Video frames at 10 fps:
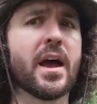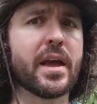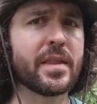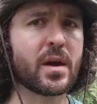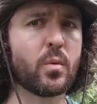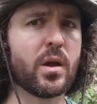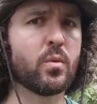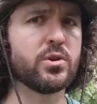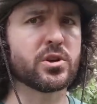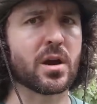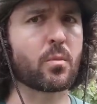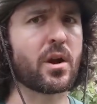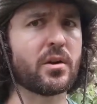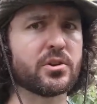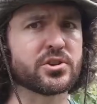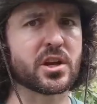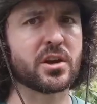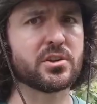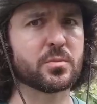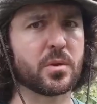And that way, when you come around and check
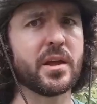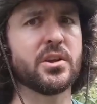on your plant,